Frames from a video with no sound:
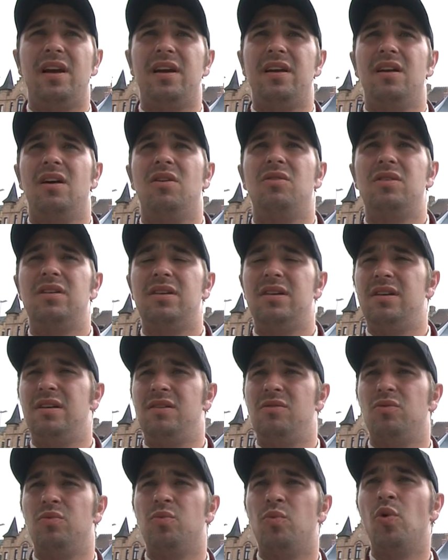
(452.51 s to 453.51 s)
You know,
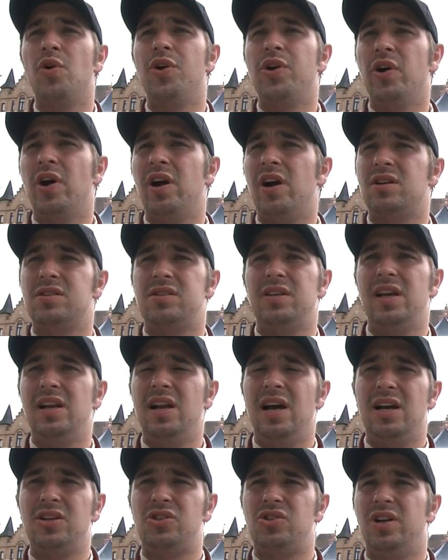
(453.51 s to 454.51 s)
he won the IRC
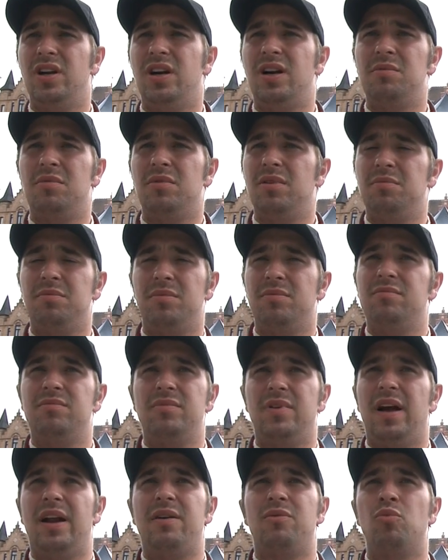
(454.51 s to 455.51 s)
last year,
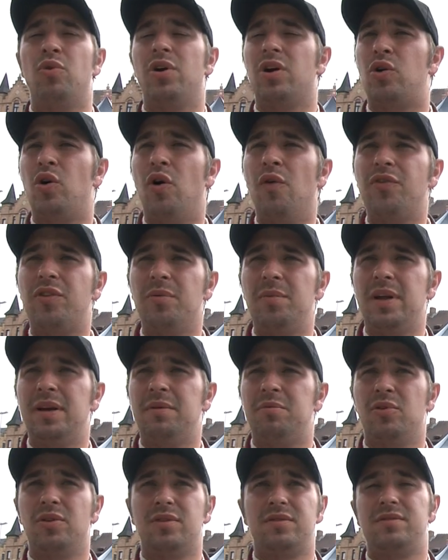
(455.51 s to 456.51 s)
and won it comfortably.
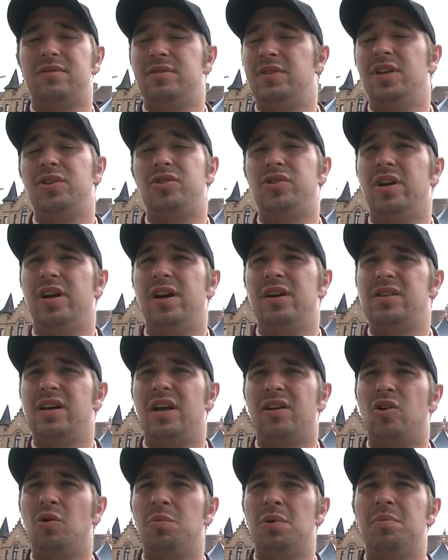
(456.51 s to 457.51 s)
But this year he's had
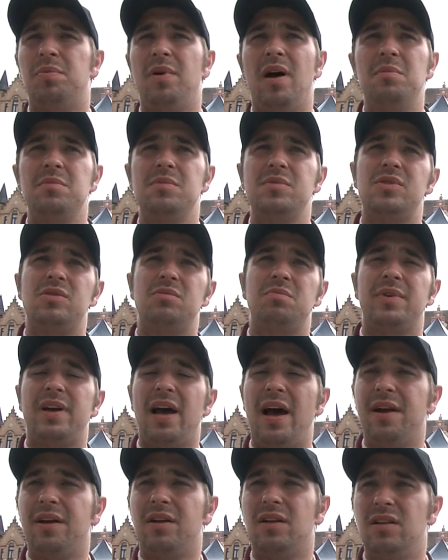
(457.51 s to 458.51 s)
a couple of problems,
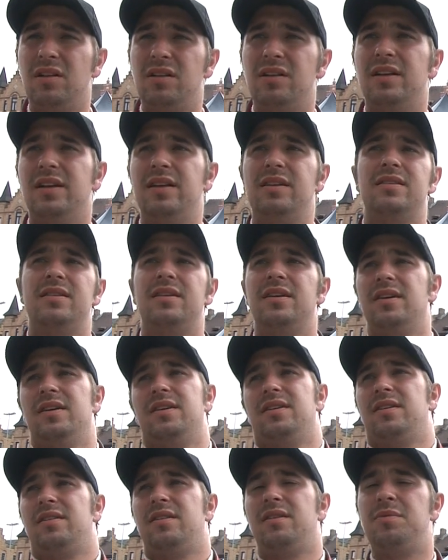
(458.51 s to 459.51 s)
mechanical,
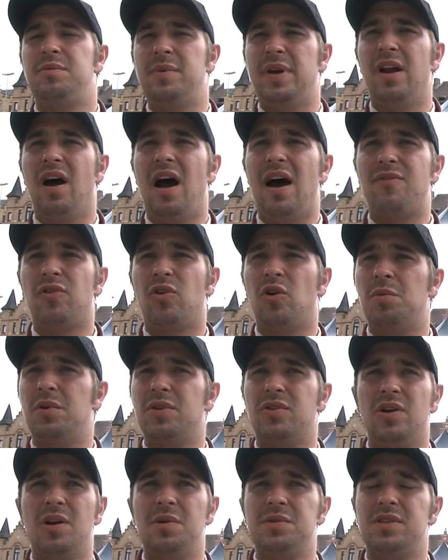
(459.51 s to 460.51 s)
and been off a couple of
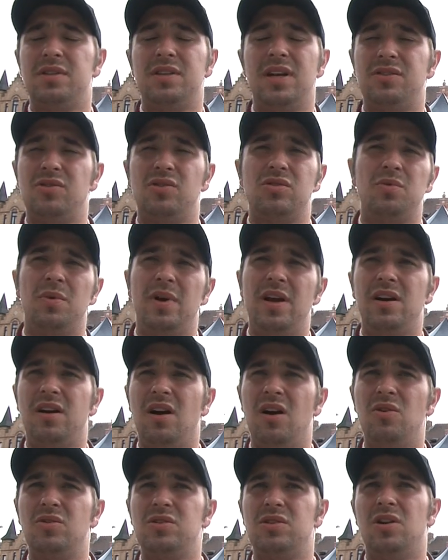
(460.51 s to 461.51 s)
times. And that's just the way it
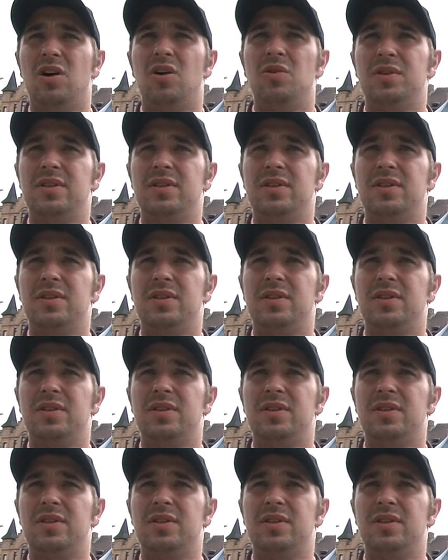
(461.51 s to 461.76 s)
goes, you know.